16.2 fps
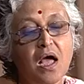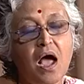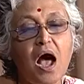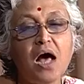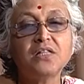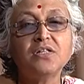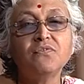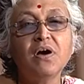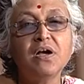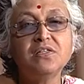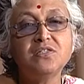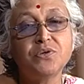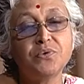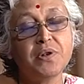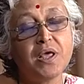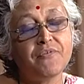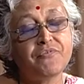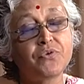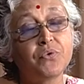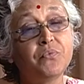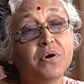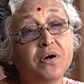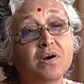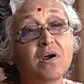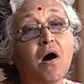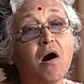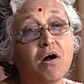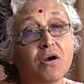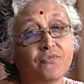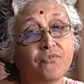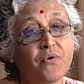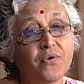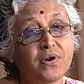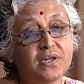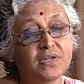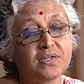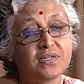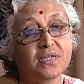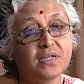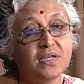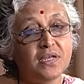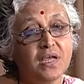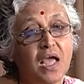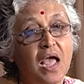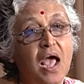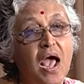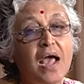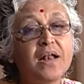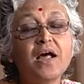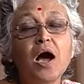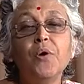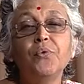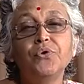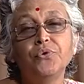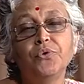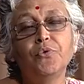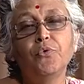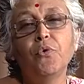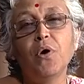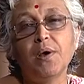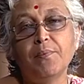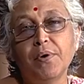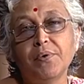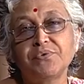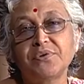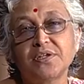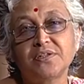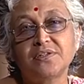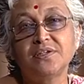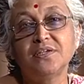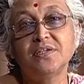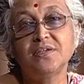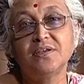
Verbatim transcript: Otherwise, you will have to work hard for it. And how do you go about it?